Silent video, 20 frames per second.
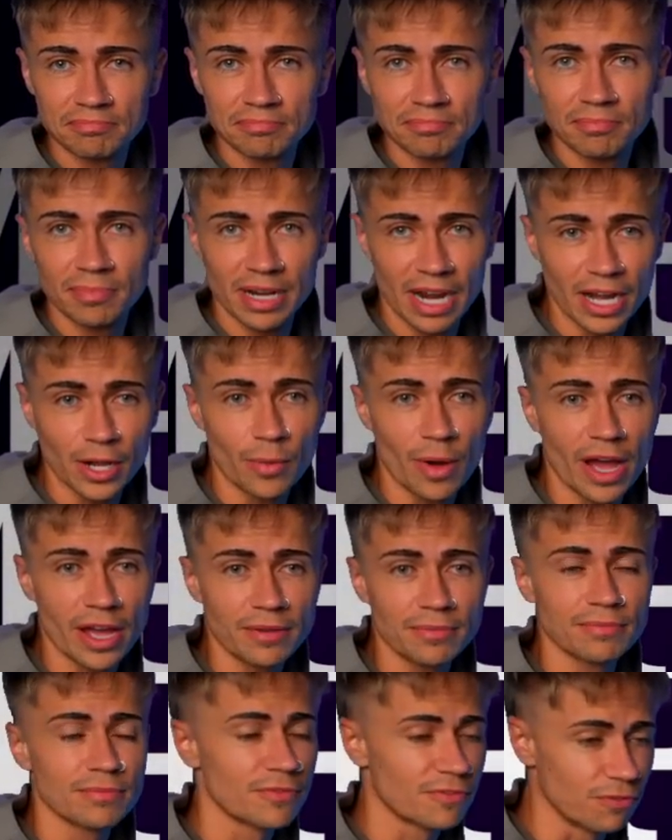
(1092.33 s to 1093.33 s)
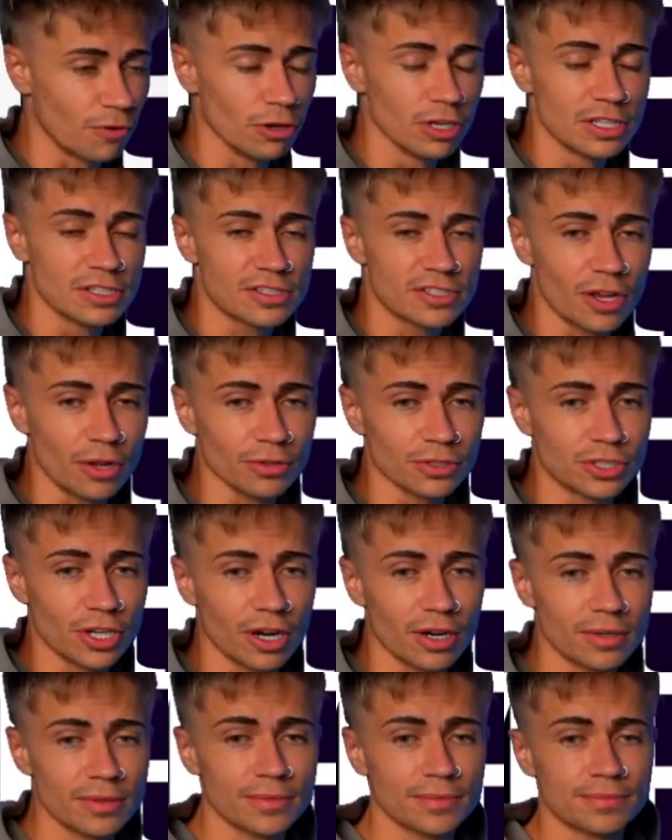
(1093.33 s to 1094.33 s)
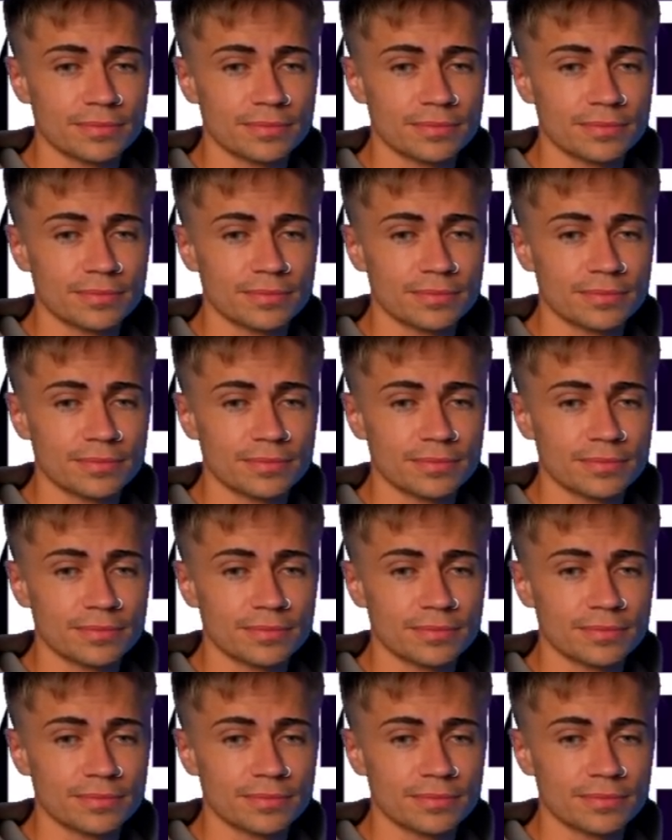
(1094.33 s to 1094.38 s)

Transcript: But anyway, fallen soldier,